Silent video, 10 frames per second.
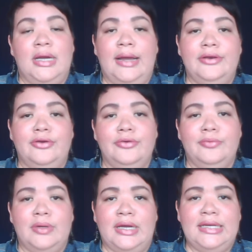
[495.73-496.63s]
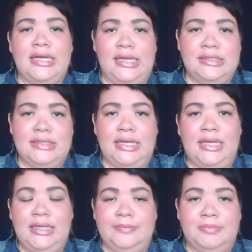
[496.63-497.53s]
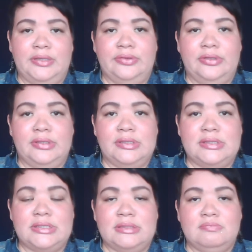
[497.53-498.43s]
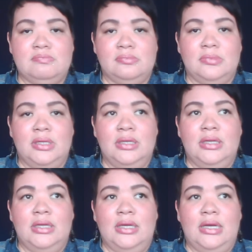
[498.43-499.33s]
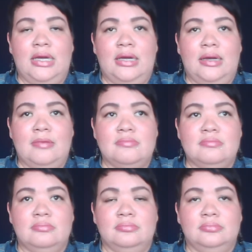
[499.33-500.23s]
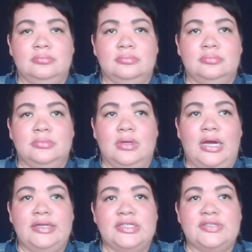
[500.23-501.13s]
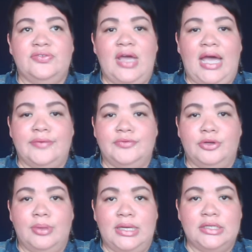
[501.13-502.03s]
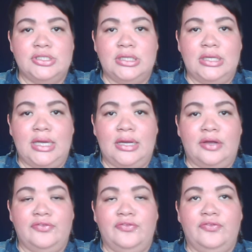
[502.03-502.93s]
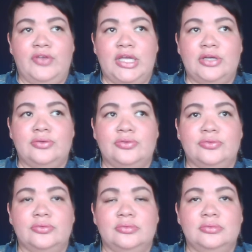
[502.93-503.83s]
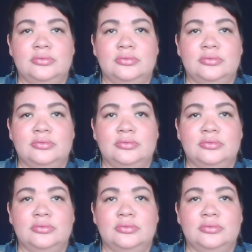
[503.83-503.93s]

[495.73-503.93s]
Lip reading: I know when I need to eat because I just have no energy and I feel